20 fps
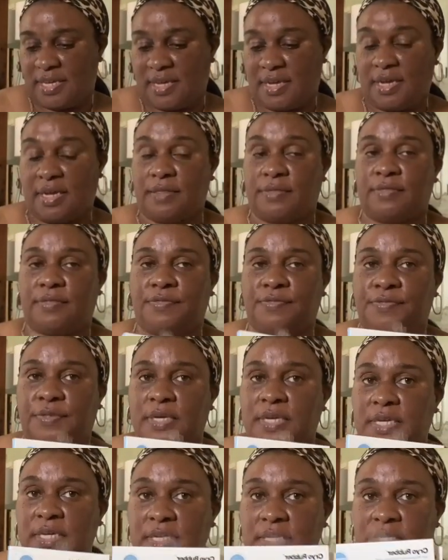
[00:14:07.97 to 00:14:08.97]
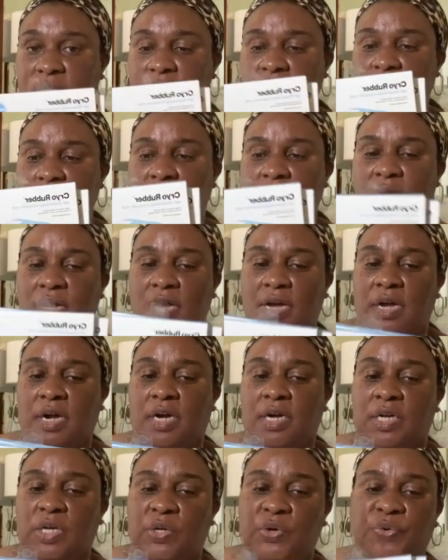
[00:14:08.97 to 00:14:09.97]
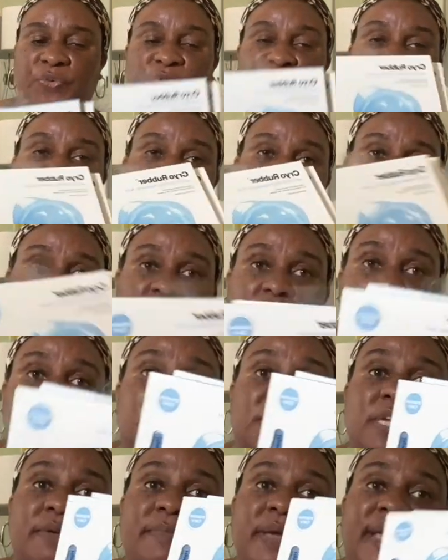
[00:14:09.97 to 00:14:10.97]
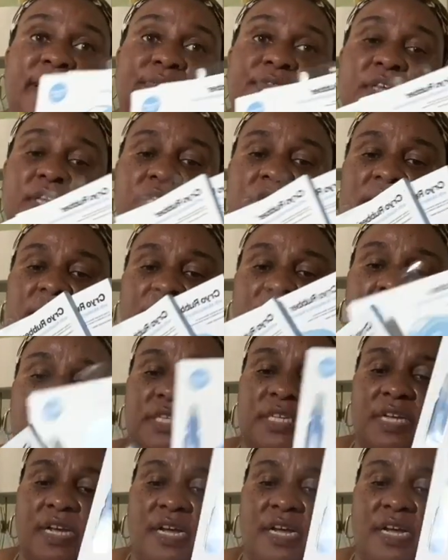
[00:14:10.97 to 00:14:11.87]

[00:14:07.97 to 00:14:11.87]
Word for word: And these are for, because I buy these at